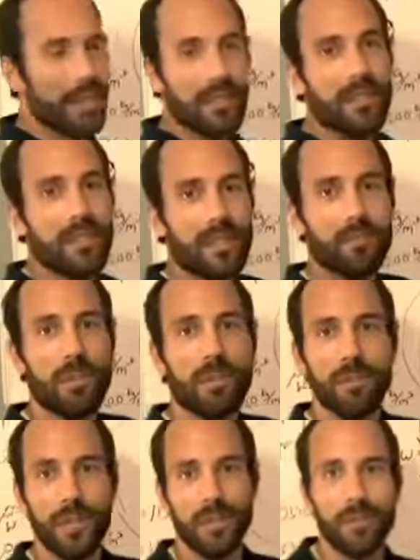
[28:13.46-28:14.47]
get this
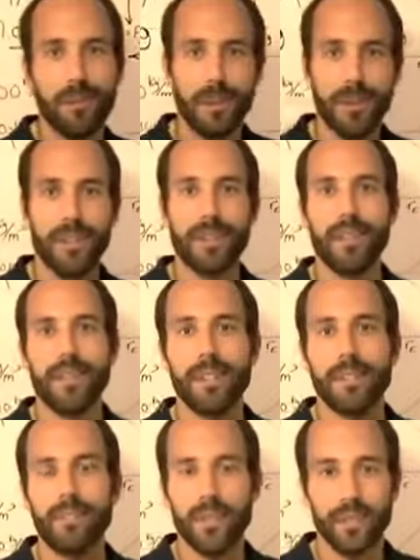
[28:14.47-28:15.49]
experiment to work,
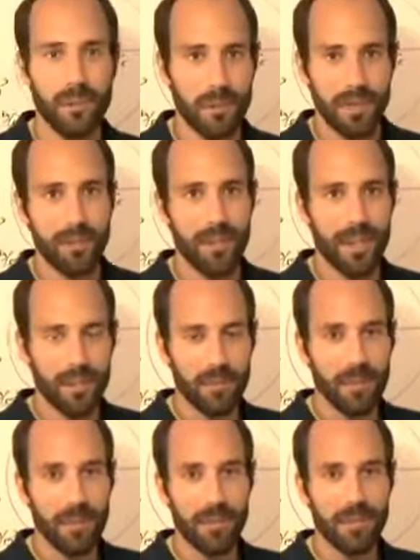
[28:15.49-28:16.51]
this torsion rod
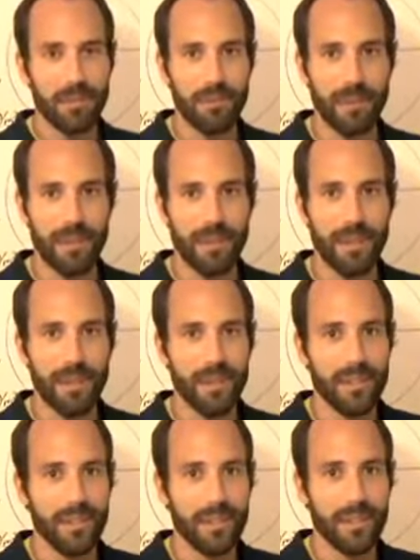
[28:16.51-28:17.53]
experiment to work,
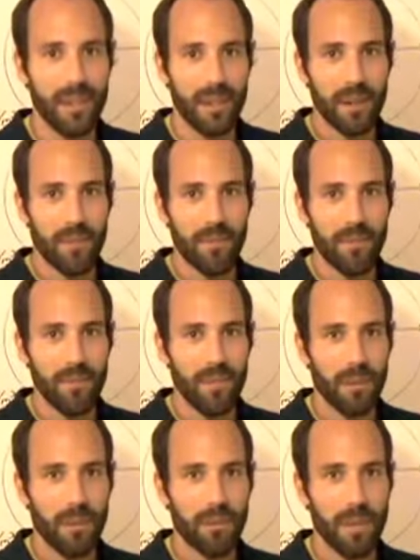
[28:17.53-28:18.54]
is
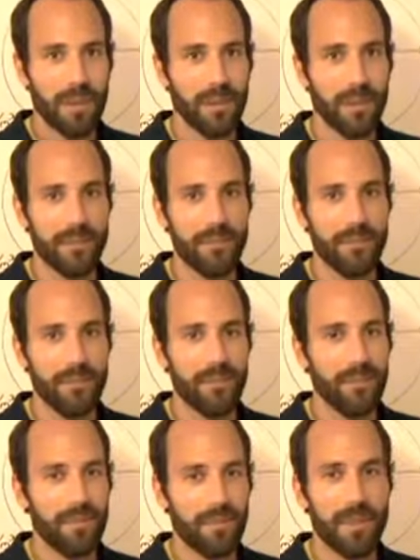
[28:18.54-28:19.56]
perplexing.
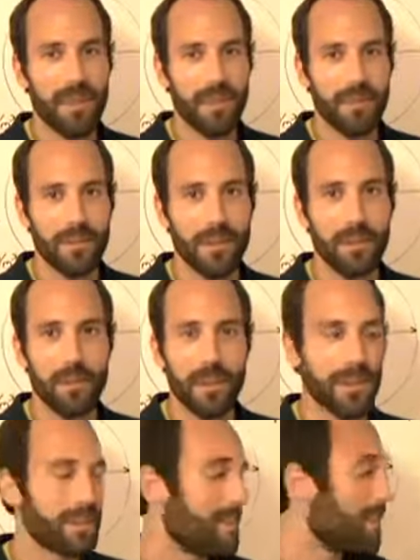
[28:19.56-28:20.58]
Very
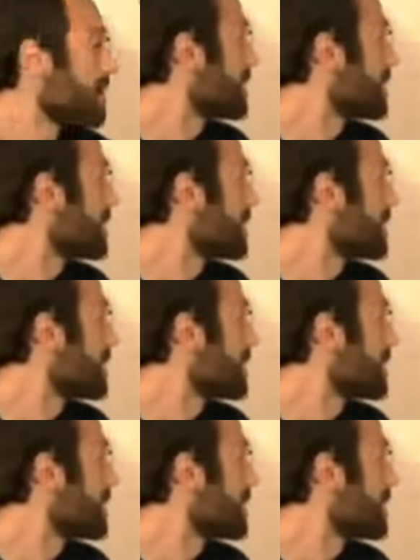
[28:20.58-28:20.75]
perplexing.